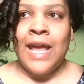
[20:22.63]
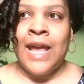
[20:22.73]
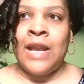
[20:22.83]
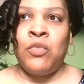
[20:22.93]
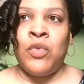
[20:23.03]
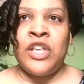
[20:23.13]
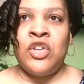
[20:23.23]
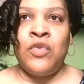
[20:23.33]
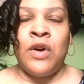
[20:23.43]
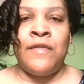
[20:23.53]
And when
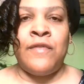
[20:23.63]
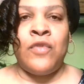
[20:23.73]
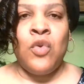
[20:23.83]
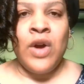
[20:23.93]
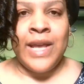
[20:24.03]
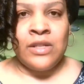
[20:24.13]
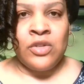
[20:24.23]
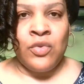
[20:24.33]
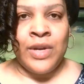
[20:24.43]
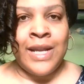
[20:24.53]
you avoid
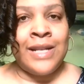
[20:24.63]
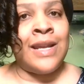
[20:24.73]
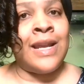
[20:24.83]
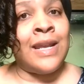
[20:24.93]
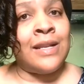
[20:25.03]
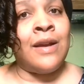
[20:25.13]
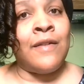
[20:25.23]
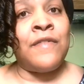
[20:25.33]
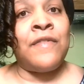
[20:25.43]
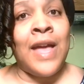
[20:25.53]
doing it, then it
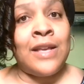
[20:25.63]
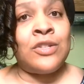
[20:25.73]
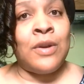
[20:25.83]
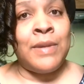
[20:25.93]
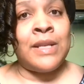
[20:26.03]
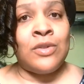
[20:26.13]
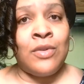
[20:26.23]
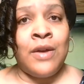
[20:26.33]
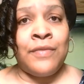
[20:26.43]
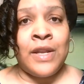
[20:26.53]
affects your
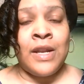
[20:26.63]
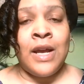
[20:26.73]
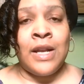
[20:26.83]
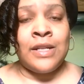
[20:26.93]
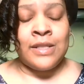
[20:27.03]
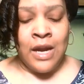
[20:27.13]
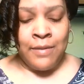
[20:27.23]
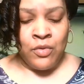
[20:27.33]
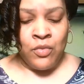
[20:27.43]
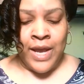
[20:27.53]
mental health in an
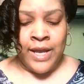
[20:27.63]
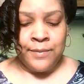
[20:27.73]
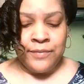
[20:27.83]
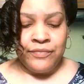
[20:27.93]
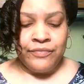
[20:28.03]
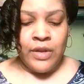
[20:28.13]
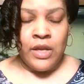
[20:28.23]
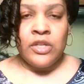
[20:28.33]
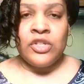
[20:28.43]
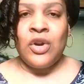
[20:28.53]
undesirable way.
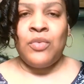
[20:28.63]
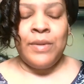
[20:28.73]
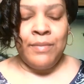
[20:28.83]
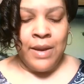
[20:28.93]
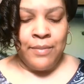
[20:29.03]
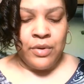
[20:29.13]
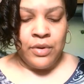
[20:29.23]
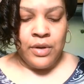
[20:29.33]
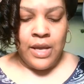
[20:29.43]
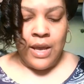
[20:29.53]
So
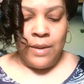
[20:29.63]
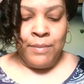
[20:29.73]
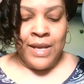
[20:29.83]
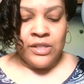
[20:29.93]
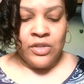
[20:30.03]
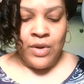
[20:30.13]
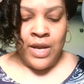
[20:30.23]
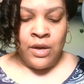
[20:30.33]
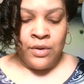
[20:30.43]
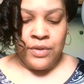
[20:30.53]
remember, mental
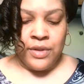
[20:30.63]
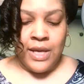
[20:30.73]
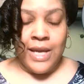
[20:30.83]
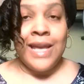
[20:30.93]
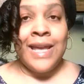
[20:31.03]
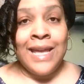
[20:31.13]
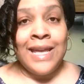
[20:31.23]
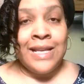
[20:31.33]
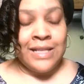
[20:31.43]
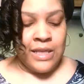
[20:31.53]
health
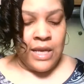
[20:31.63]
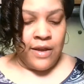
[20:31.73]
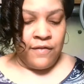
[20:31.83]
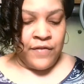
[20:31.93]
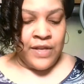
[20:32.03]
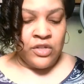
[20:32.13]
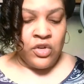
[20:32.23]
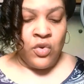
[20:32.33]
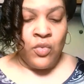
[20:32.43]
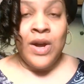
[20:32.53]
is
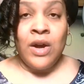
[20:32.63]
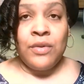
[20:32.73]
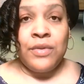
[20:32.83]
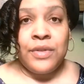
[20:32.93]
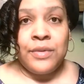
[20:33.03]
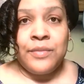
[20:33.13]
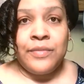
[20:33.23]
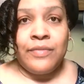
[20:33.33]
physical wealth.